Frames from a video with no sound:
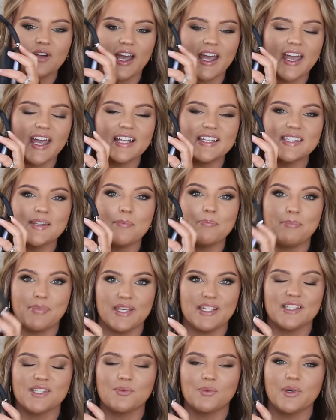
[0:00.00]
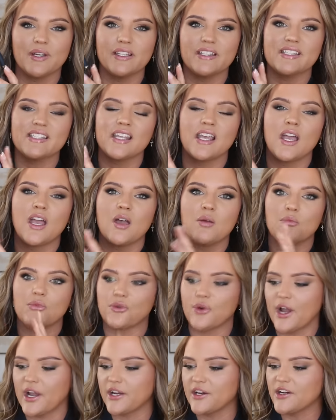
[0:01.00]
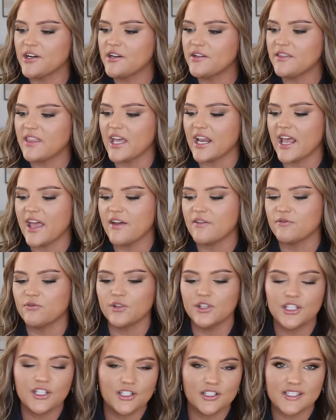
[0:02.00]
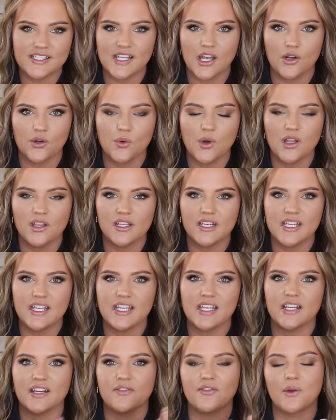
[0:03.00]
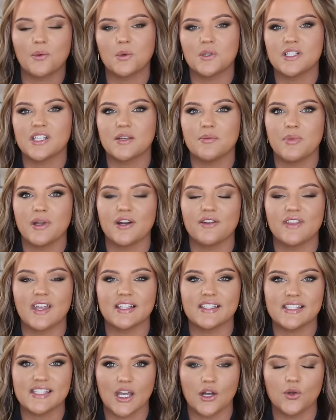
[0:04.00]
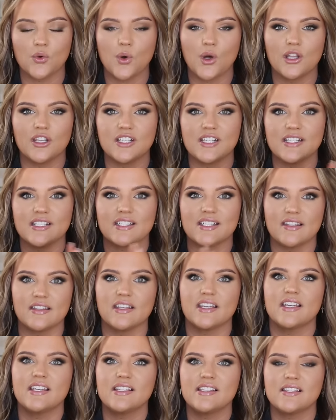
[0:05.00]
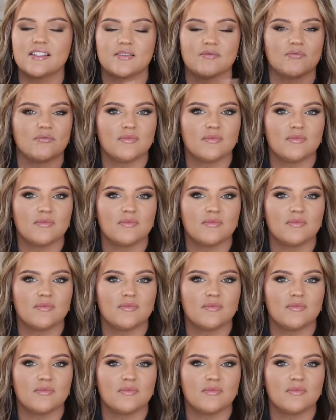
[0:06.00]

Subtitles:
I had some Beats ones prior that have really good sound quality, and if I were to compare that sound quality to this,